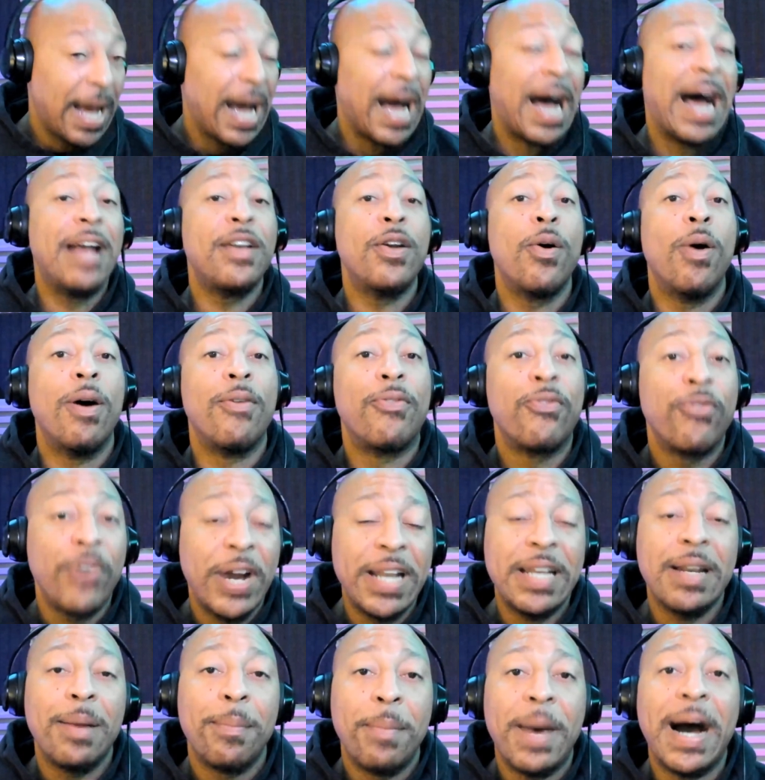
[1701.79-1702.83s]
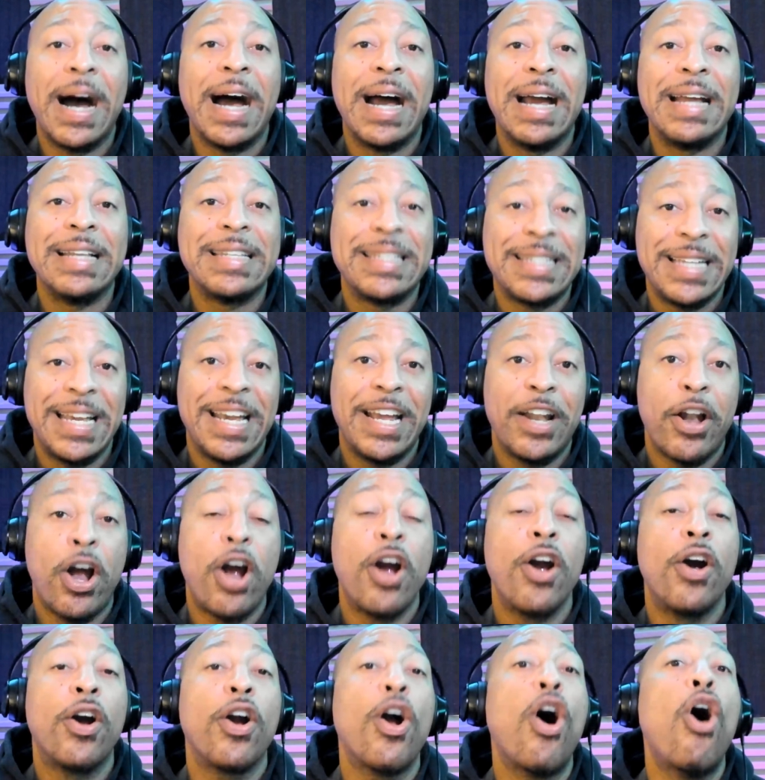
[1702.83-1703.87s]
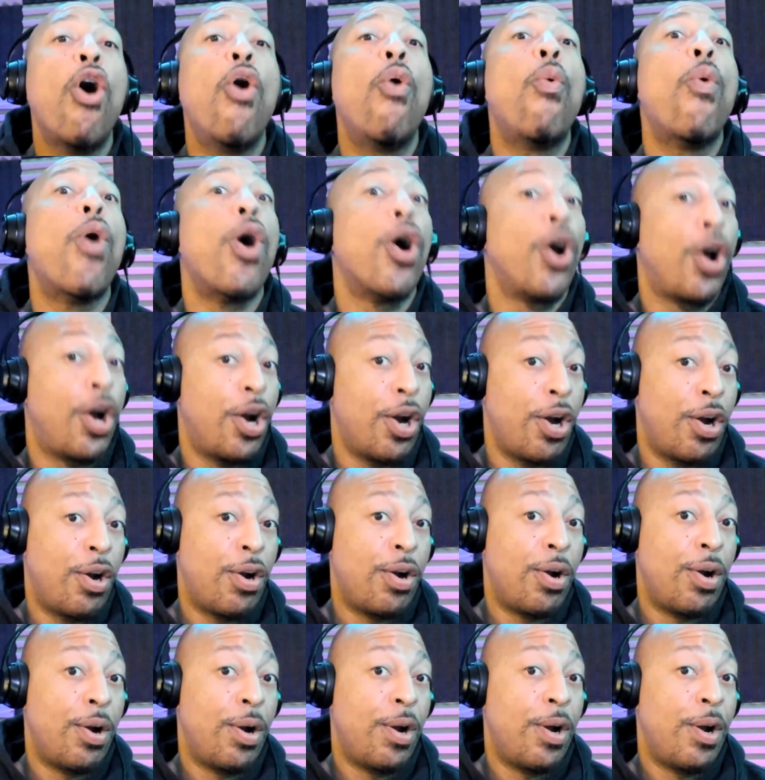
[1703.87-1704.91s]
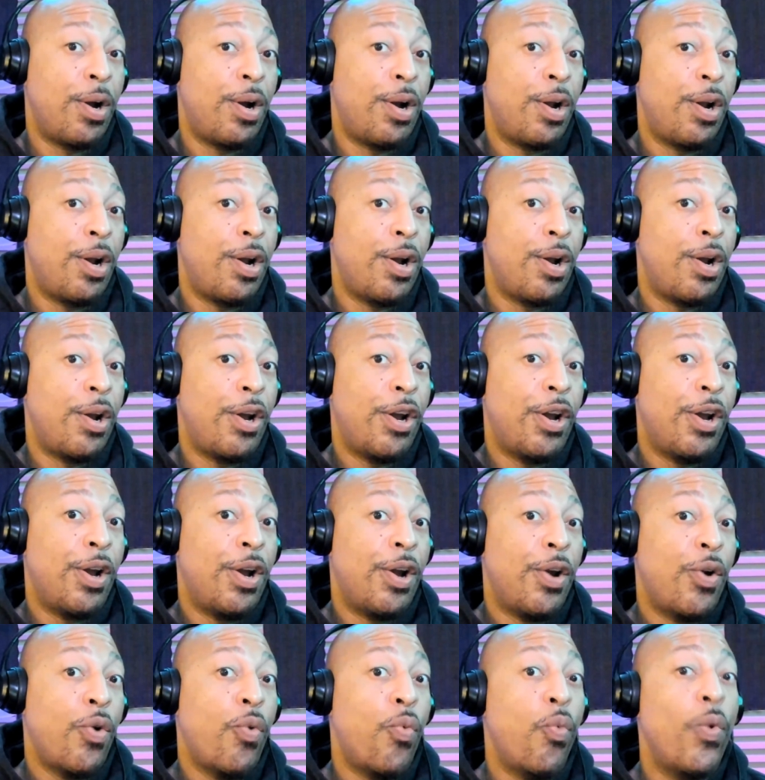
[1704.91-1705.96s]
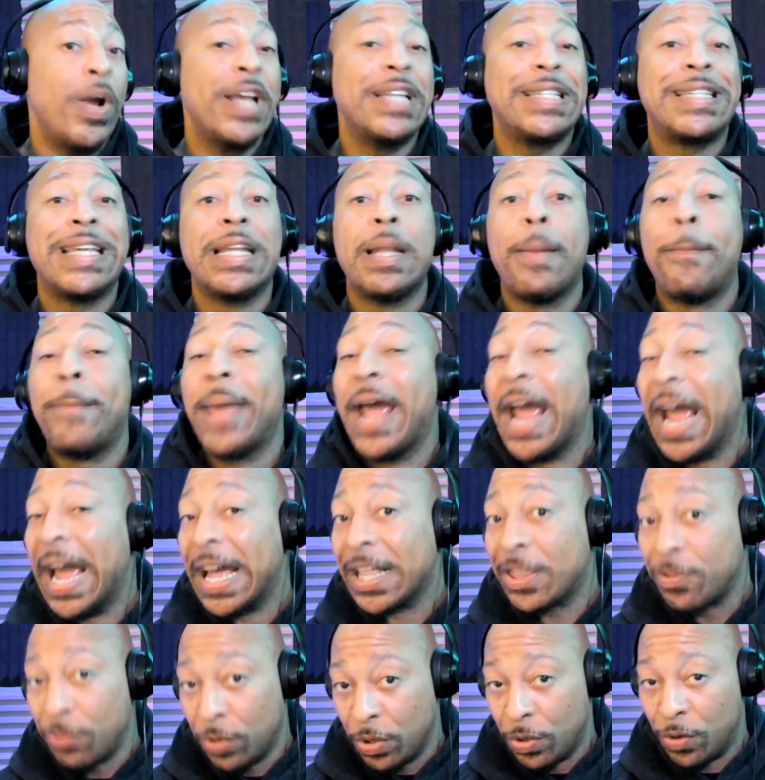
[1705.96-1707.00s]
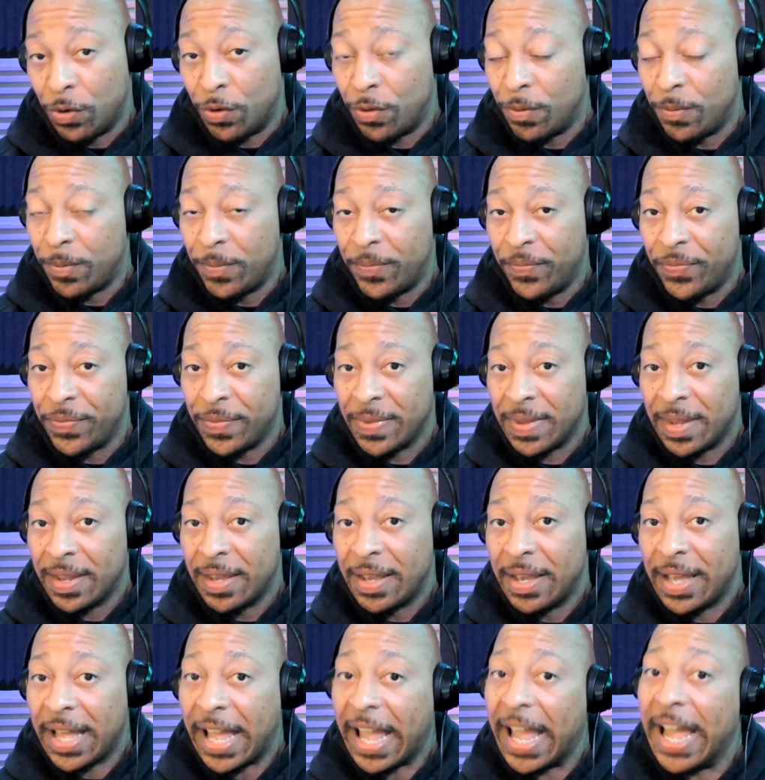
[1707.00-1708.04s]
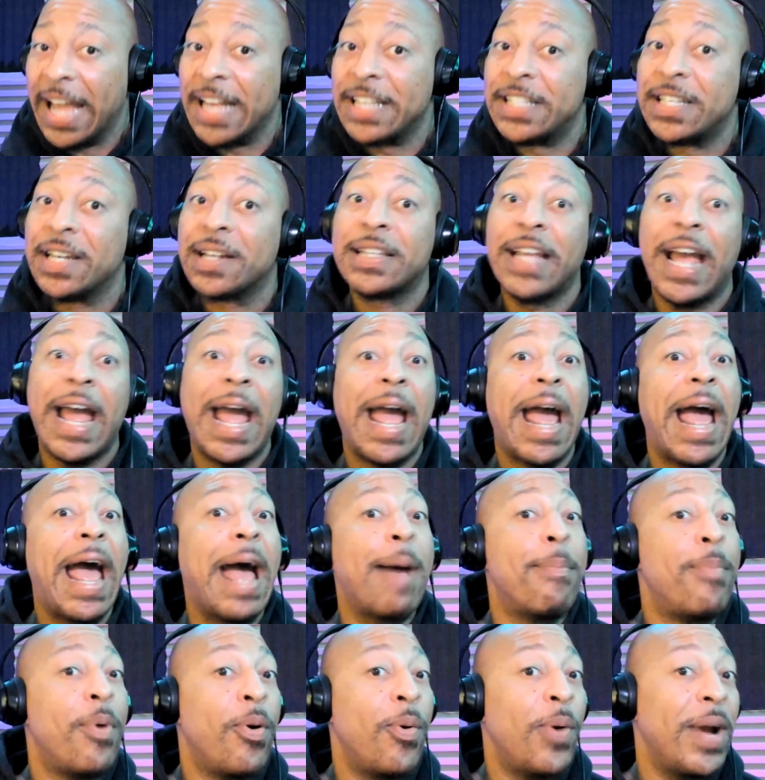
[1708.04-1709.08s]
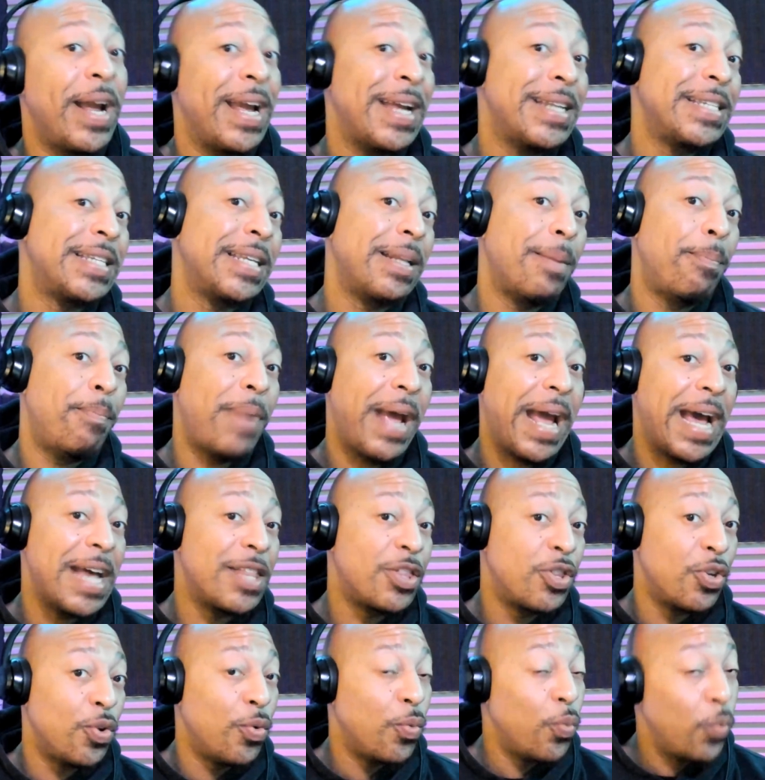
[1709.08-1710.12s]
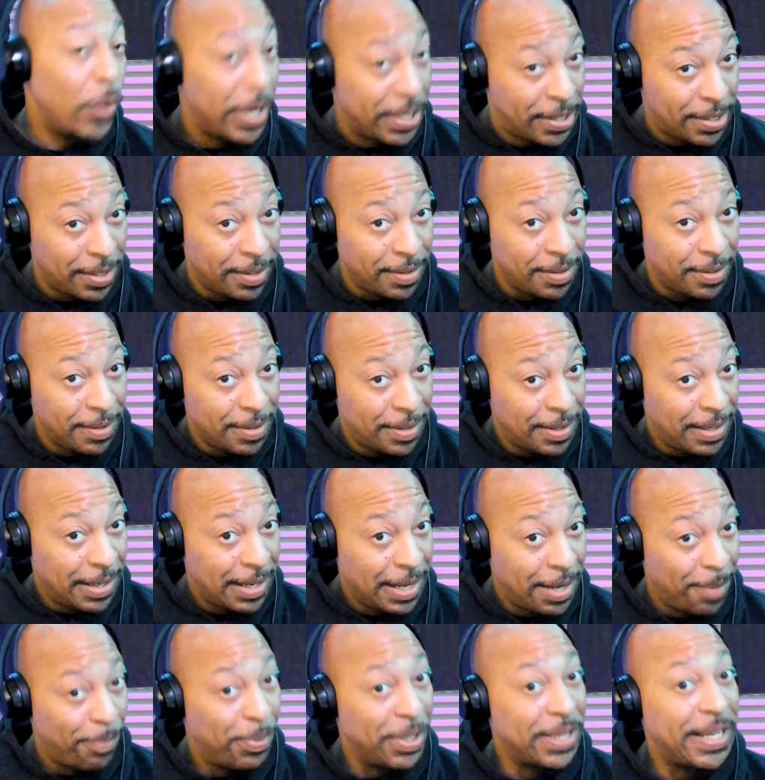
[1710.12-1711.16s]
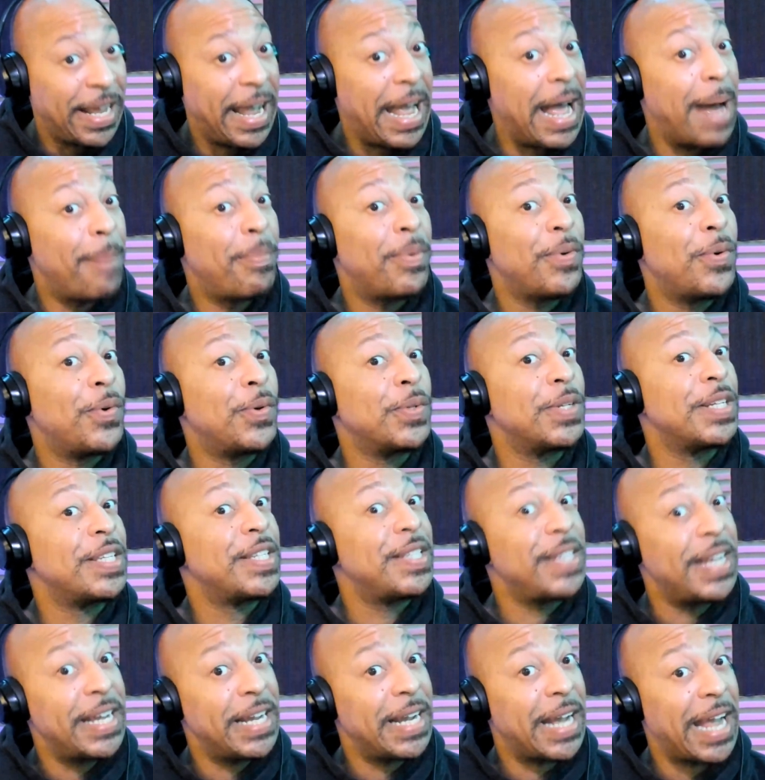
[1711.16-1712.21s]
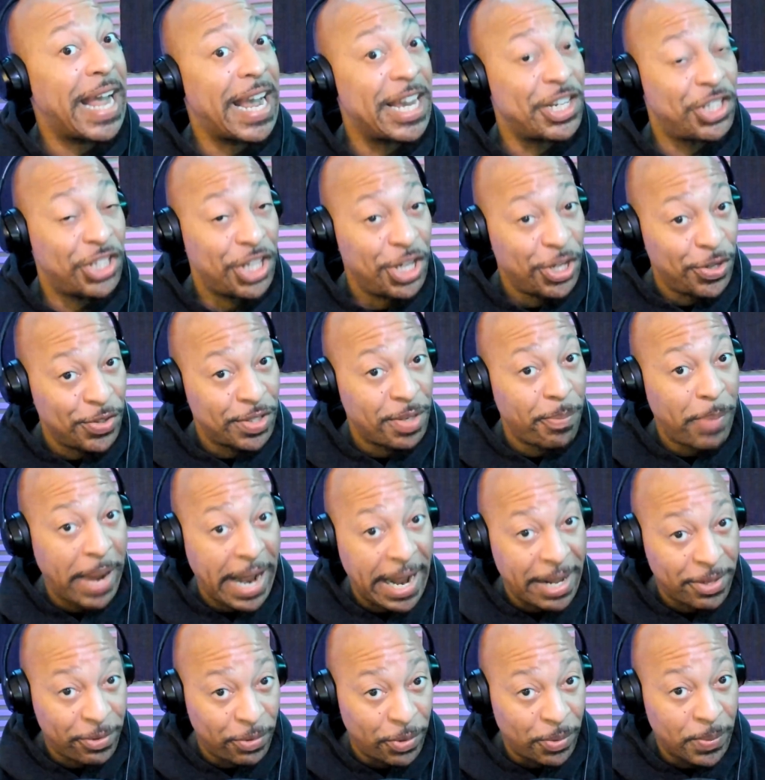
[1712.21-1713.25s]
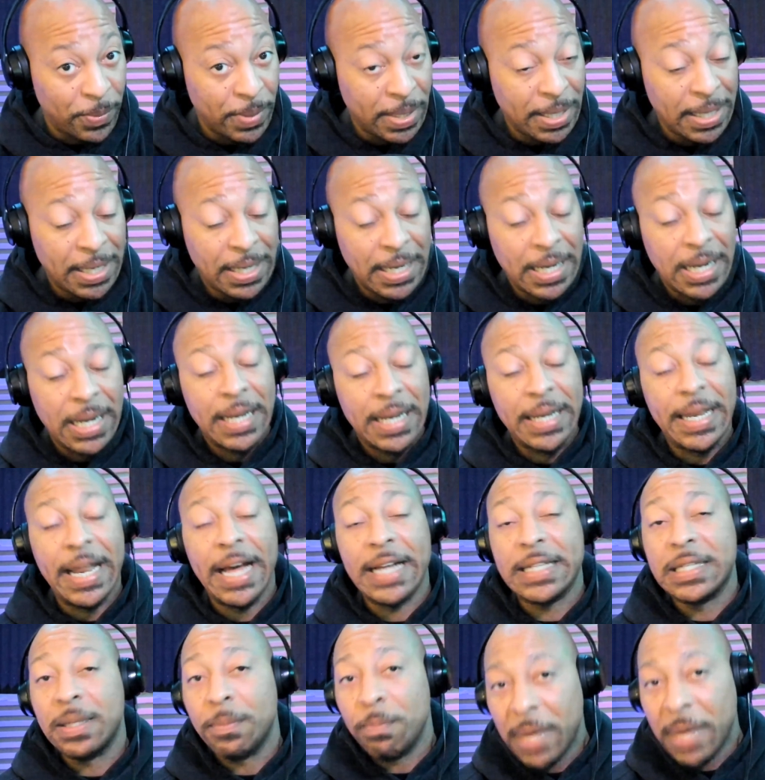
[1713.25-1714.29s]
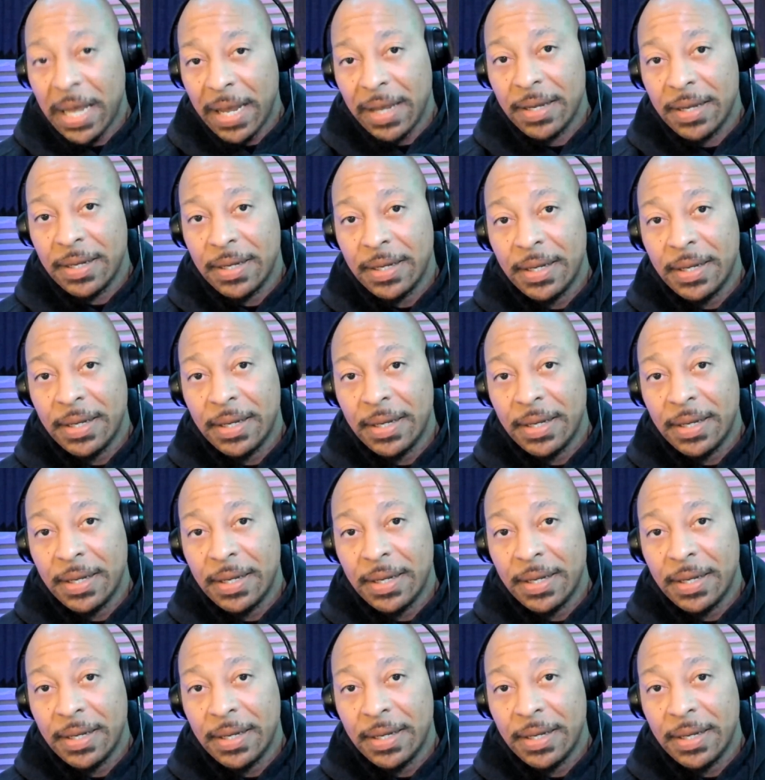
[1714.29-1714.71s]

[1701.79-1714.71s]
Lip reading: I know a friend of mine said her coworker went to the bathroom and took the apple into the bathroom with her and put the apple on the sink as she used the bathroom. Now, to me,